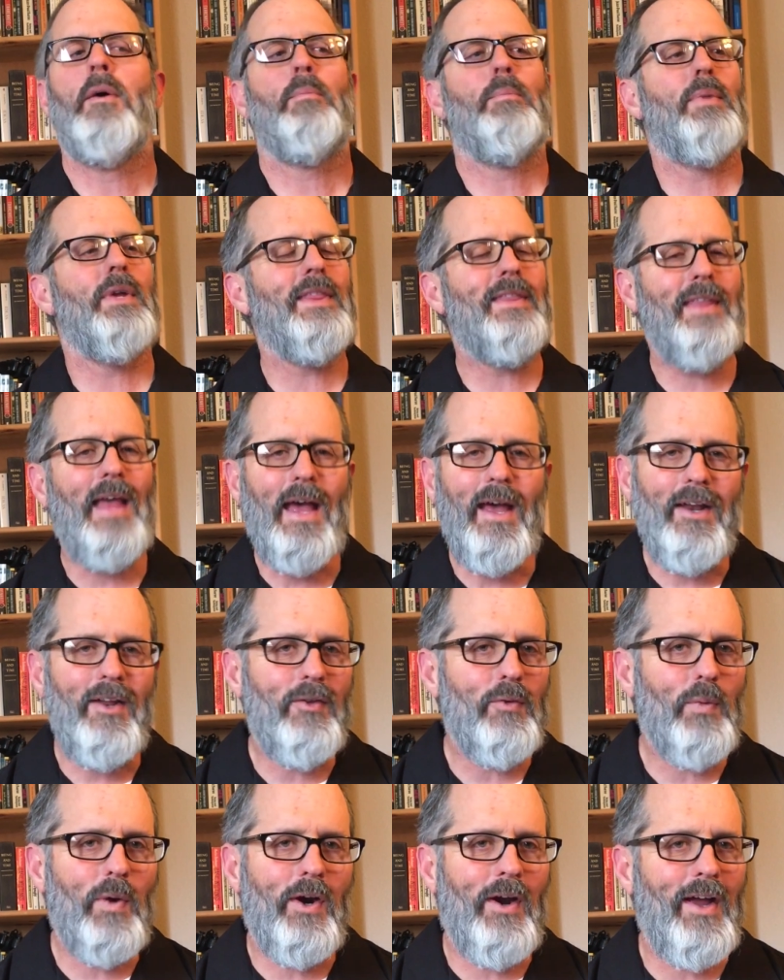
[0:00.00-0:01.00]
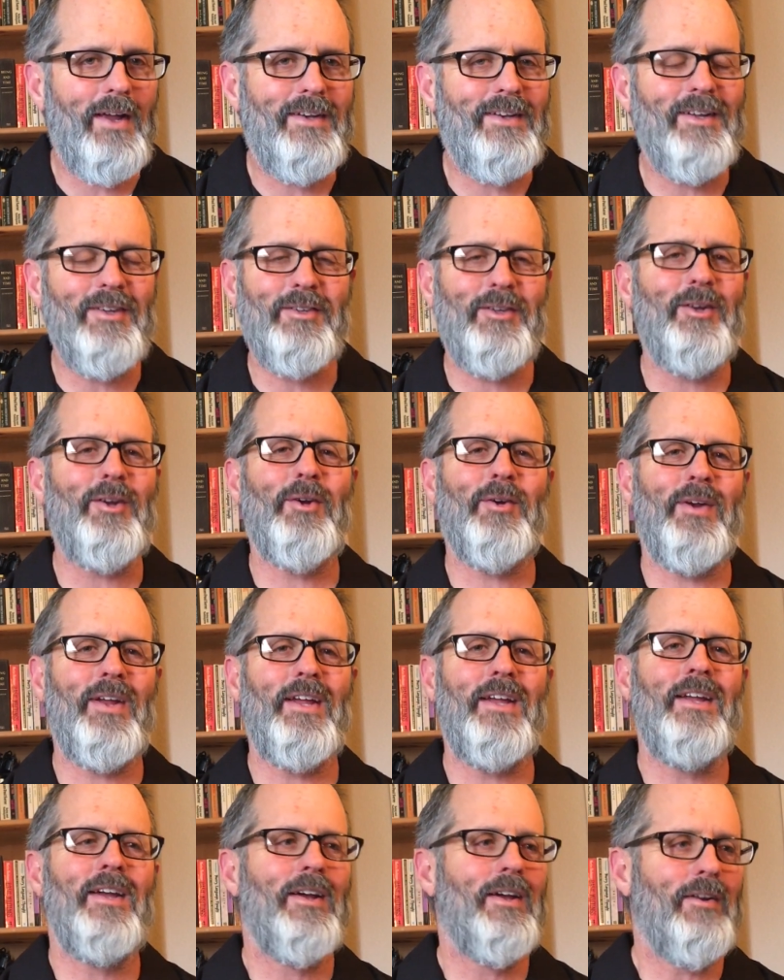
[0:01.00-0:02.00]
But that is where I
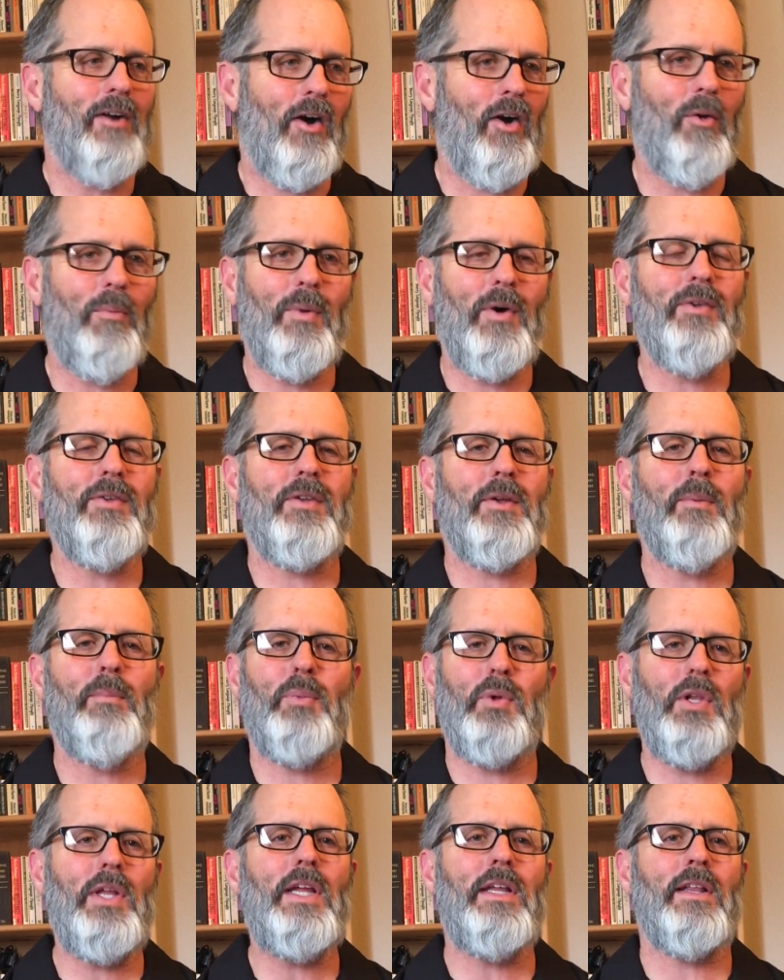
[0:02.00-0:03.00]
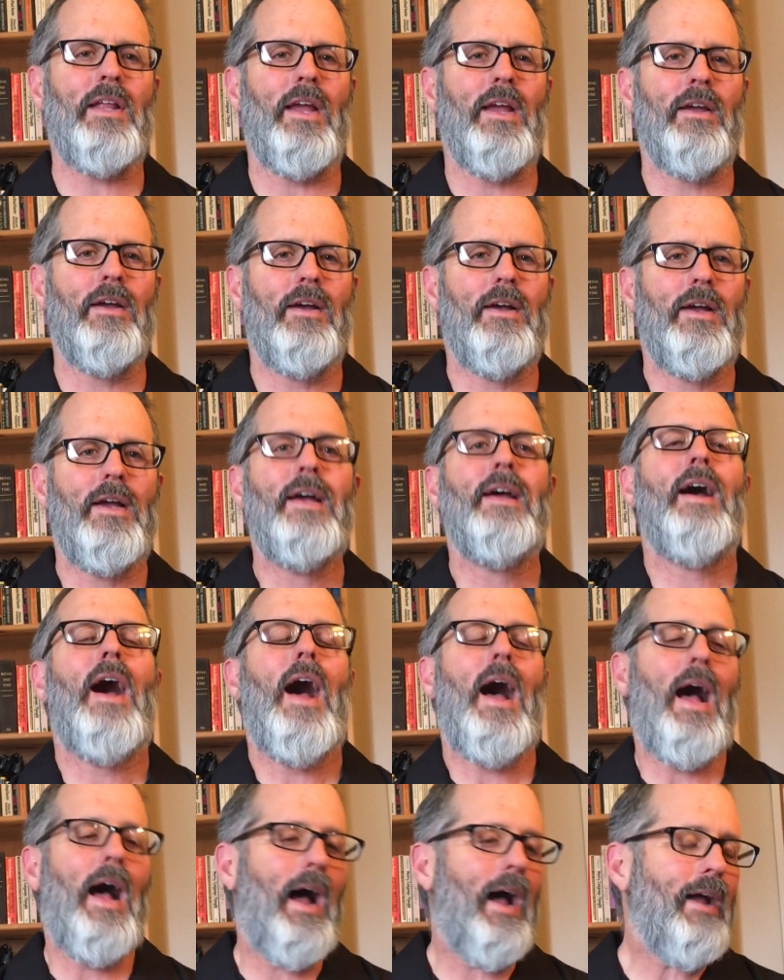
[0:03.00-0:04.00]
disagree almost completely.
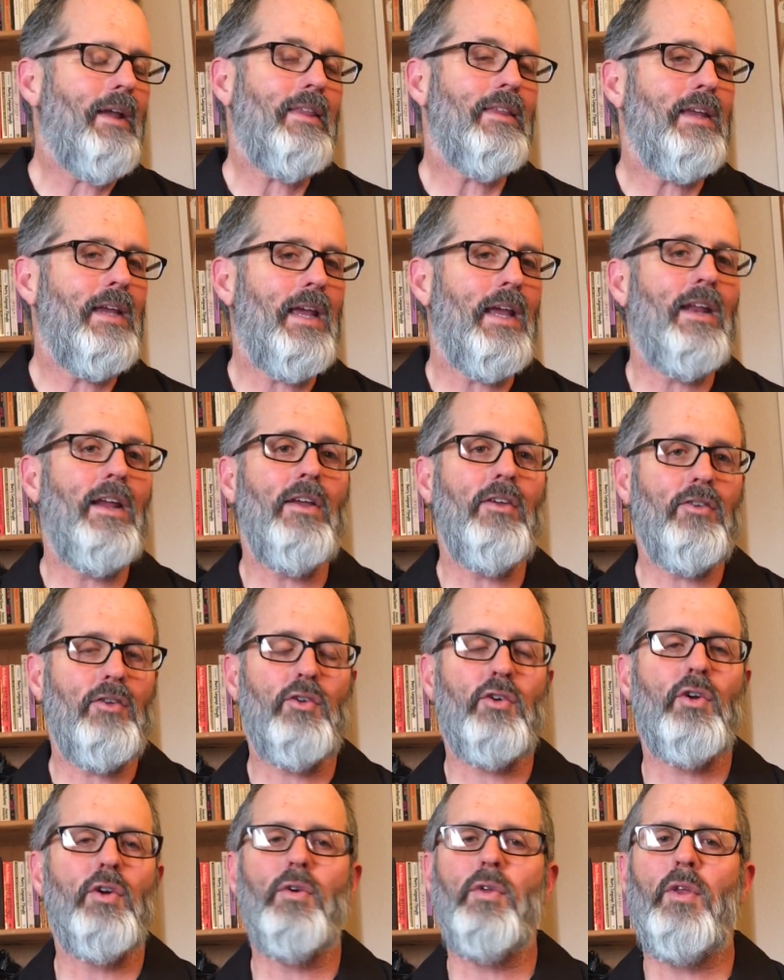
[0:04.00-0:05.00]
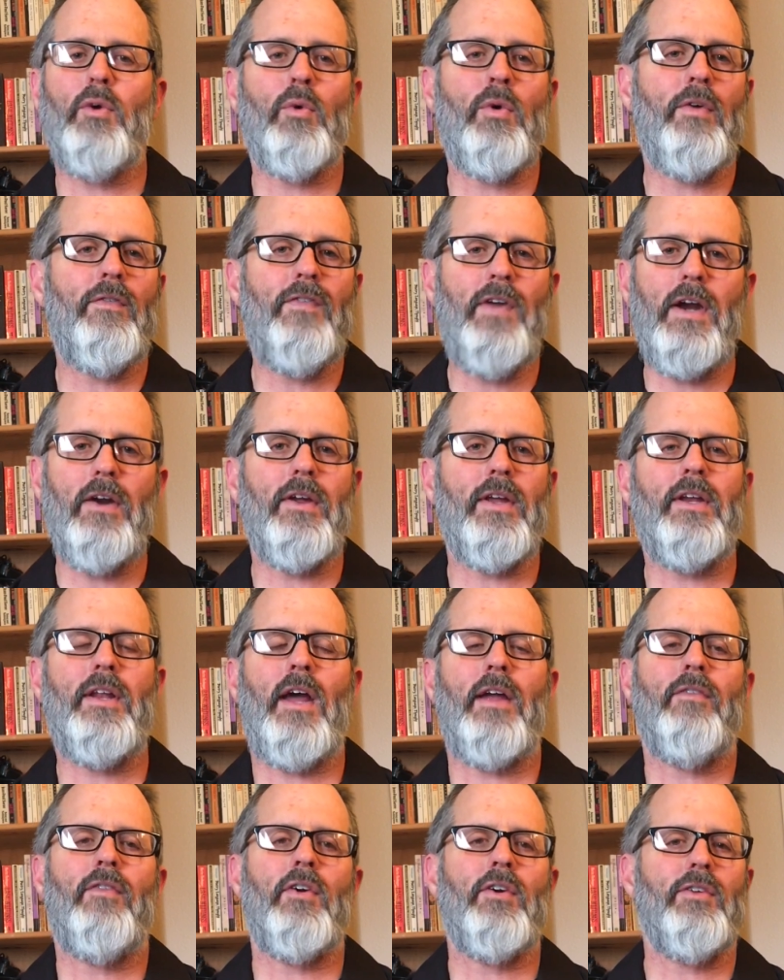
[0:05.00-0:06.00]
I think it is true that we're very
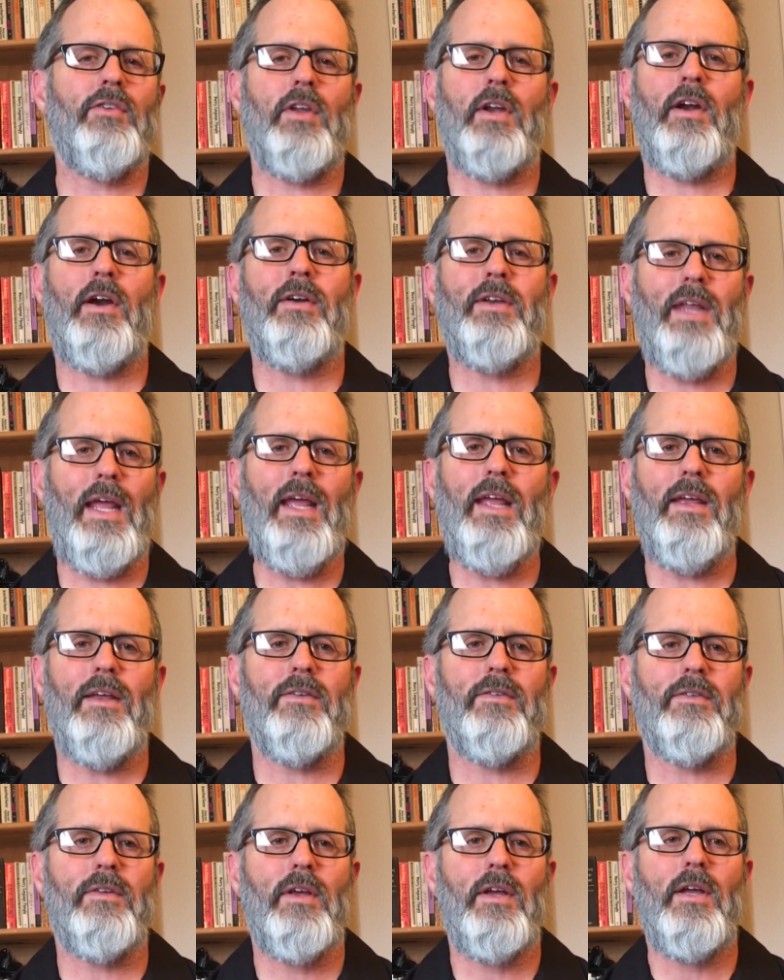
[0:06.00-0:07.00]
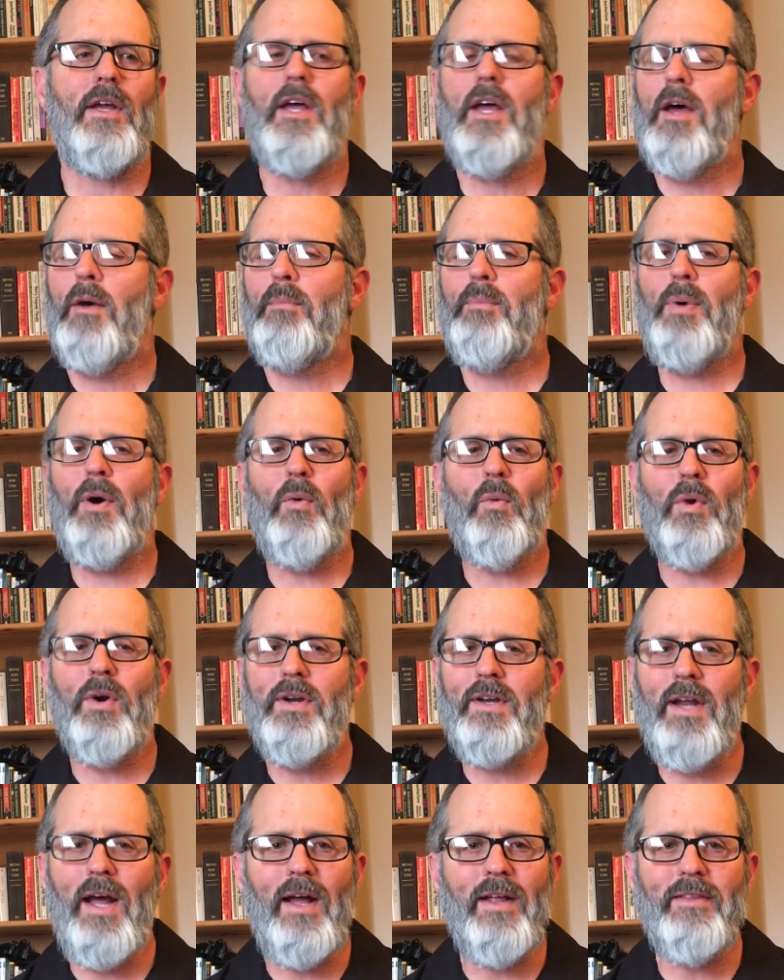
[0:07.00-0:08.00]
diverse in our tastes, but we're
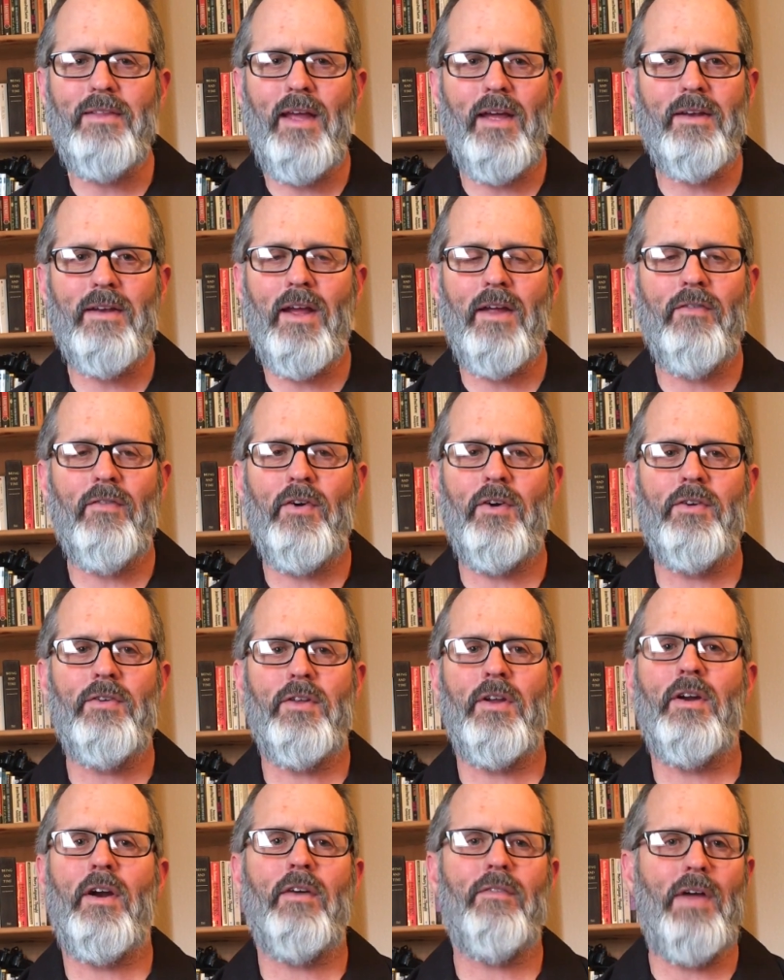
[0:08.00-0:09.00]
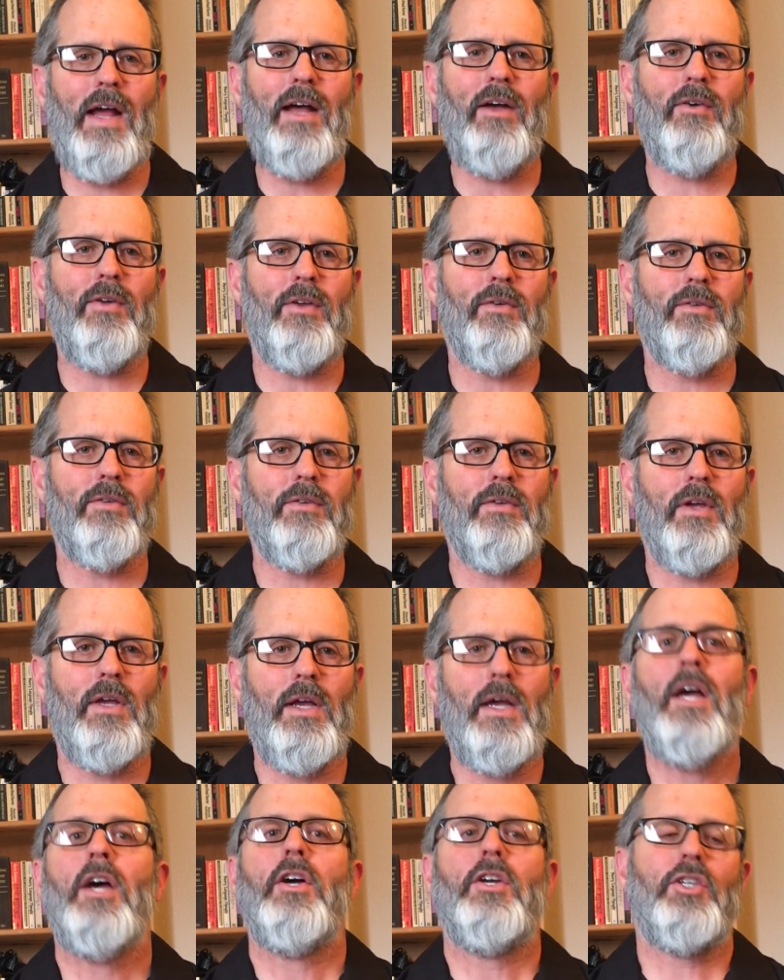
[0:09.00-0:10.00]
not that diverse in our values.
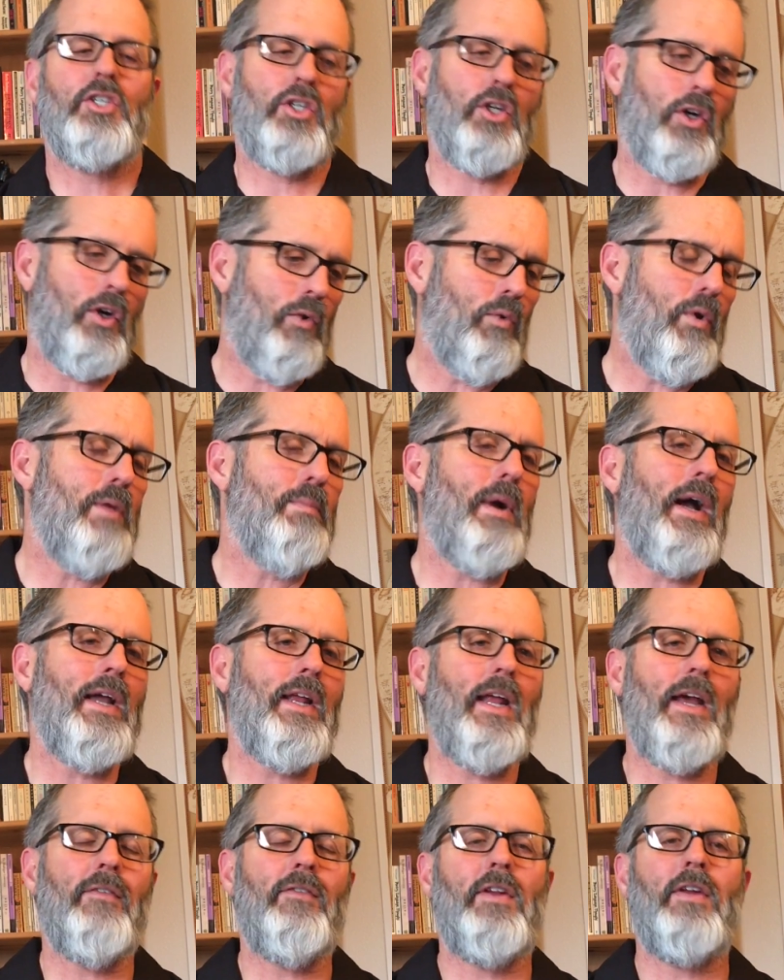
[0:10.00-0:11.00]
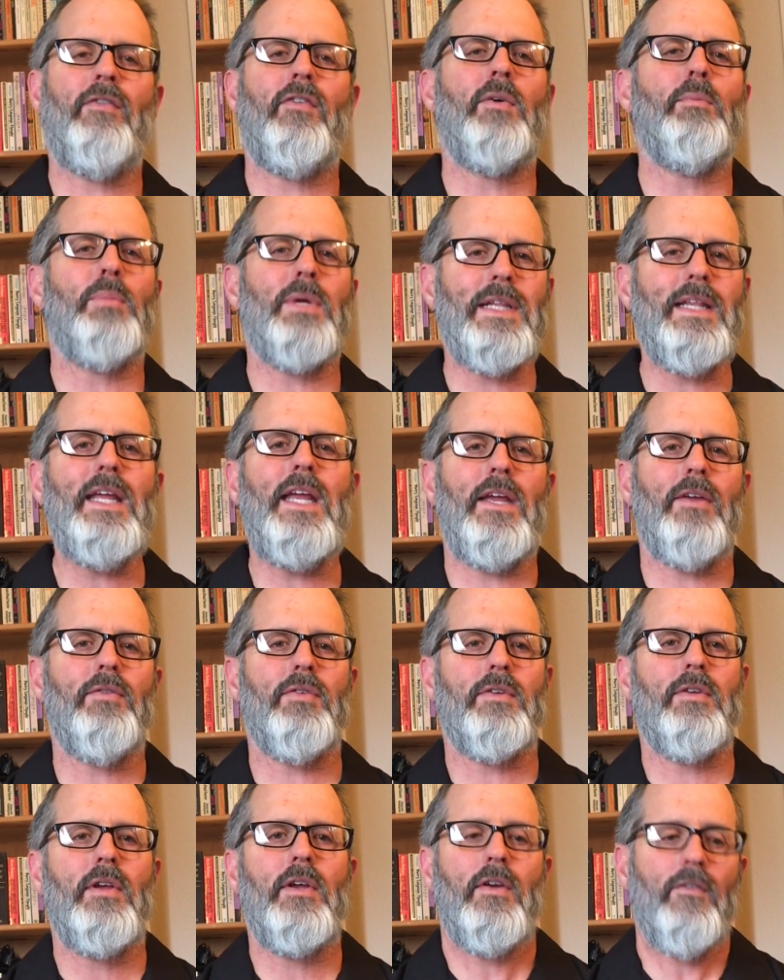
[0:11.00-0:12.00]
Sure, we might have different
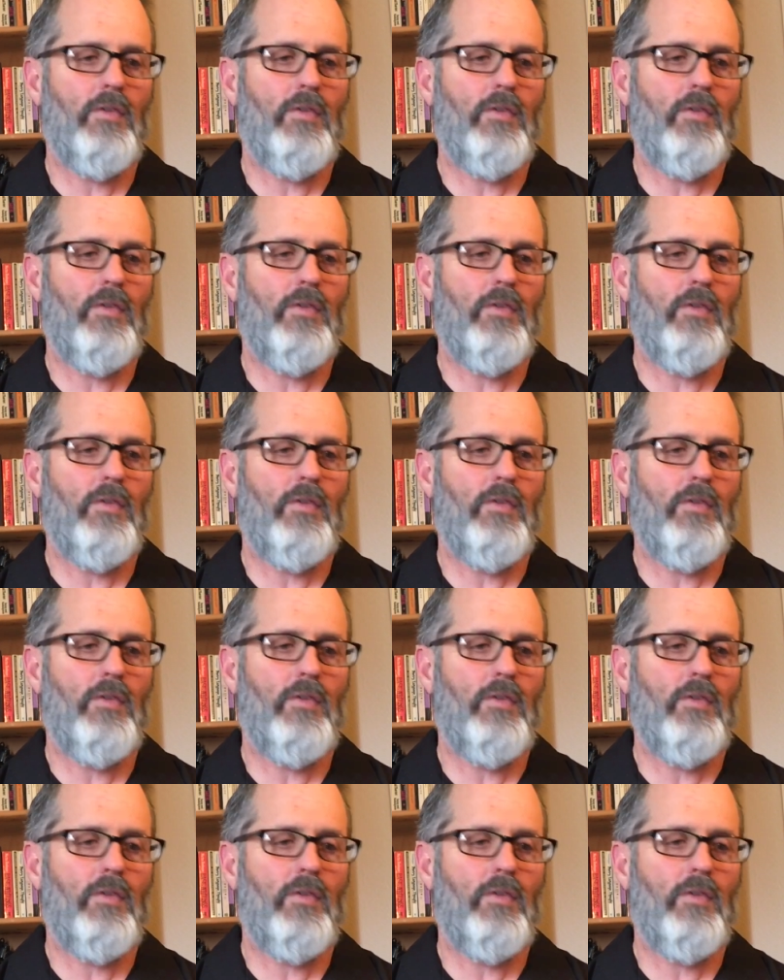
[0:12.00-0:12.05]
beliefs.